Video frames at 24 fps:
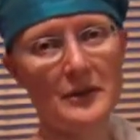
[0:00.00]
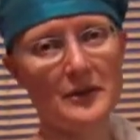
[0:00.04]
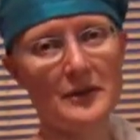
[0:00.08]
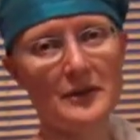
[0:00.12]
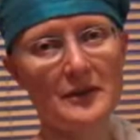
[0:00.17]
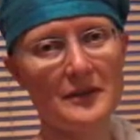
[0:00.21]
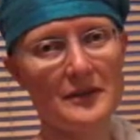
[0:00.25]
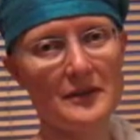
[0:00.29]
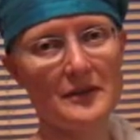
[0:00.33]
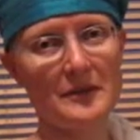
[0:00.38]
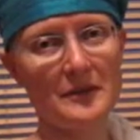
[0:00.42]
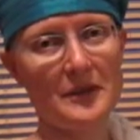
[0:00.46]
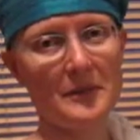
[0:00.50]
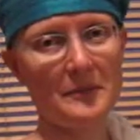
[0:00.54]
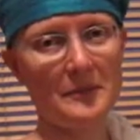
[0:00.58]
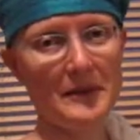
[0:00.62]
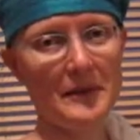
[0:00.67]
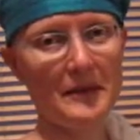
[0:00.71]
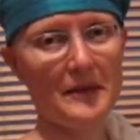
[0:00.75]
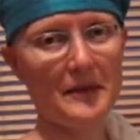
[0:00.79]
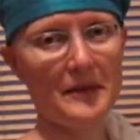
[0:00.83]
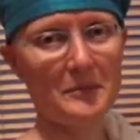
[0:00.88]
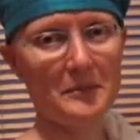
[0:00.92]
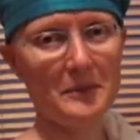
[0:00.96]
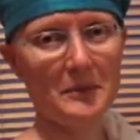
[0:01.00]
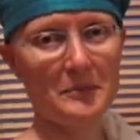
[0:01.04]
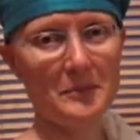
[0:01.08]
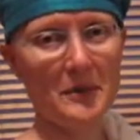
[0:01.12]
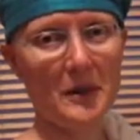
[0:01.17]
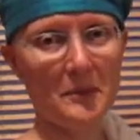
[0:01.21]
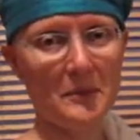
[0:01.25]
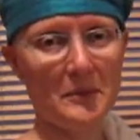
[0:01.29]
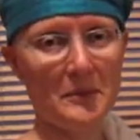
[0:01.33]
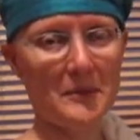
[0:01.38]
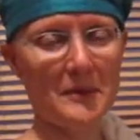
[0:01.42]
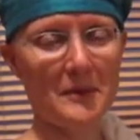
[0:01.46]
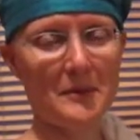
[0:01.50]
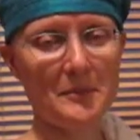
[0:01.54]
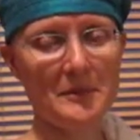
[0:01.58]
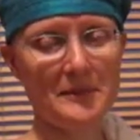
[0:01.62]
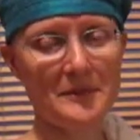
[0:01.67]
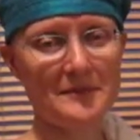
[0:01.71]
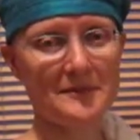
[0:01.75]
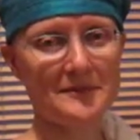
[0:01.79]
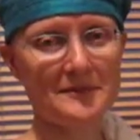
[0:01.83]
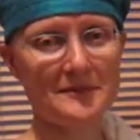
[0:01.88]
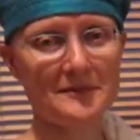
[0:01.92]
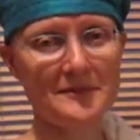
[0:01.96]
You can chop that up and mop it up and
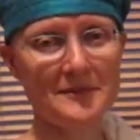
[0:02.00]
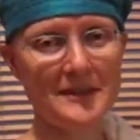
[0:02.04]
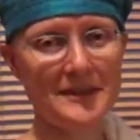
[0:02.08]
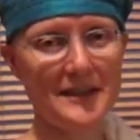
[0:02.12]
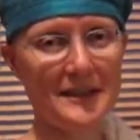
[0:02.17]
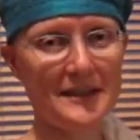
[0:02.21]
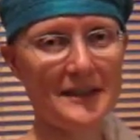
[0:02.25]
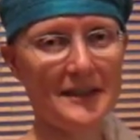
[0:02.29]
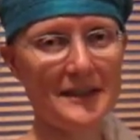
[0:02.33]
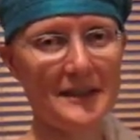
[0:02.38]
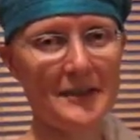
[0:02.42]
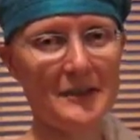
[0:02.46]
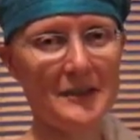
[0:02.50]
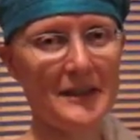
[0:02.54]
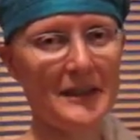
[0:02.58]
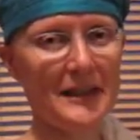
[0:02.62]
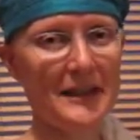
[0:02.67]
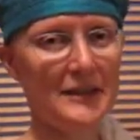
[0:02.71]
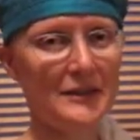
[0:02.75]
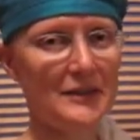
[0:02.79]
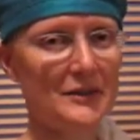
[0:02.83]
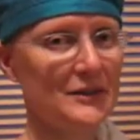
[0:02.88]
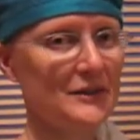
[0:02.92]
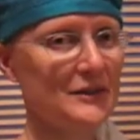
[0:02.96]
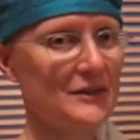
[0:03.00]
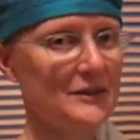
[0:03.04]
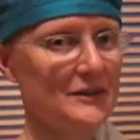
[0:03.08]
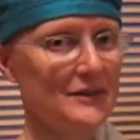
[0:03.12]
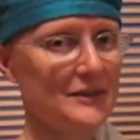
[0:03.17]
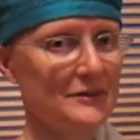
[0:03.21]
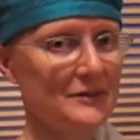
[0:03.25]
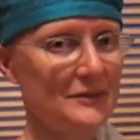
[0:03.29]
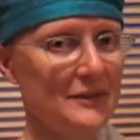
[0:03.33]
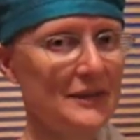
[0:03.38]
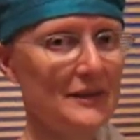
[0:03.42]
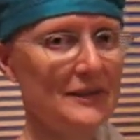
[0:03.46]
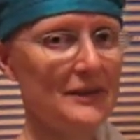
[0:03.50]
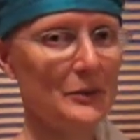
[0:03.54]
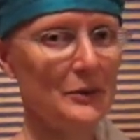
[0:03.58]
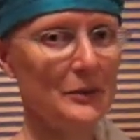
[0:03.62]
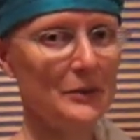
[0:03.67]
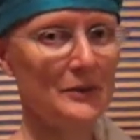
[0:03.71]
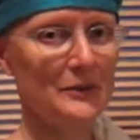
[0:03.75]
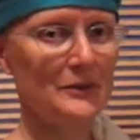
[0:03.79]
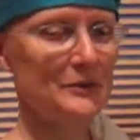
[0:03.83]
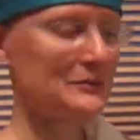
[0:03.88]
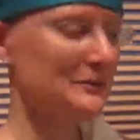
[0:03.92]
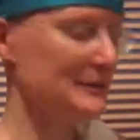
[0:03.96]
send it down the hatch. It doesn't really hurt you.